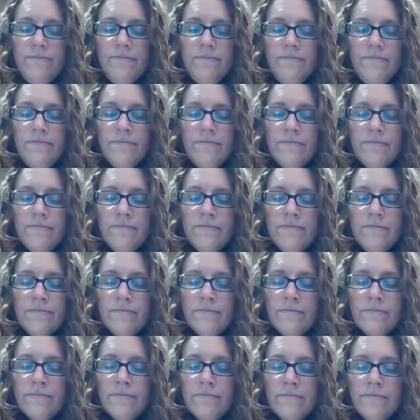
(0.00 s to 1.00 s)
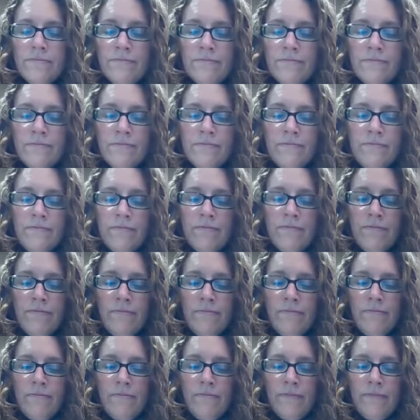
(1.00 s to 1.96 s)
Nothing is said.